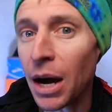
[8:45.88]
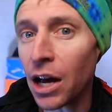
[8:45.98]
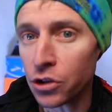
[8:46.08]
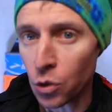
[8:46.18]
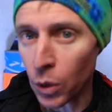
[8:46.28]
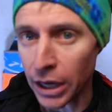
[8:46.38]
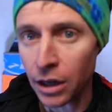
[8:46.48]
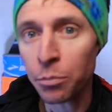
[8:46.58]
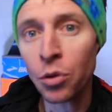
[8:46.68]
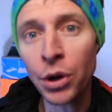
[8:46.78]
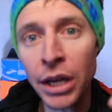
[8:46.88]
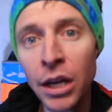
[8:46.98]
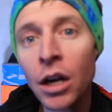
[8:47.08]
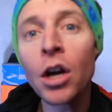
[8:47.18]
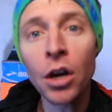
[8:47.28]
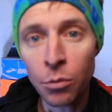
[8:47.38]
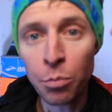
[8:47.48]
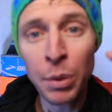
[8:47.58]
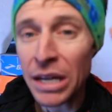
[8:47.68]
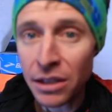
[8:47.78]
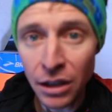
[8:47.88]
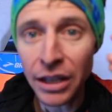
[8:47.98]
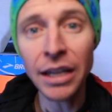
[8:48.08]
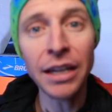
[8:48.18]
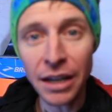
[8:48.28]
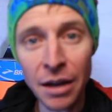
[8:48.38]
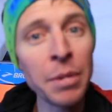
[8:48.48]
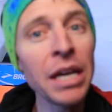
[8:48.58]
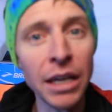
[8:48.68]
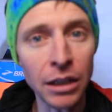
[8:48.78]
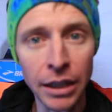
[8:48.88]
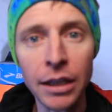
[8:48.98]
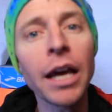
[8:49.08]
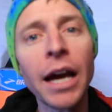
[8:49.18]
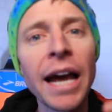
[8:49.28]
miles a week. Pretty basically immediately. Like